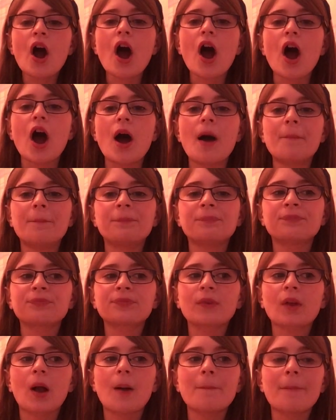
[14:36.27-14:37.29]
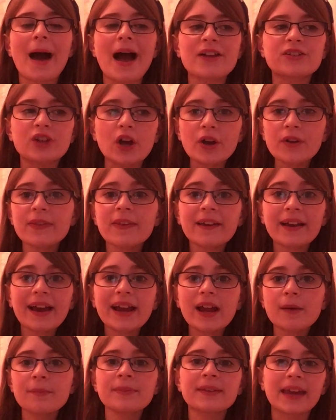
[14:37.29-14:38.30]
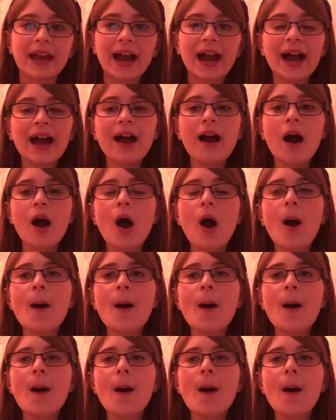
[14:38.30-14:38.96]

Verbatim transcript: um, I don't think I am yet,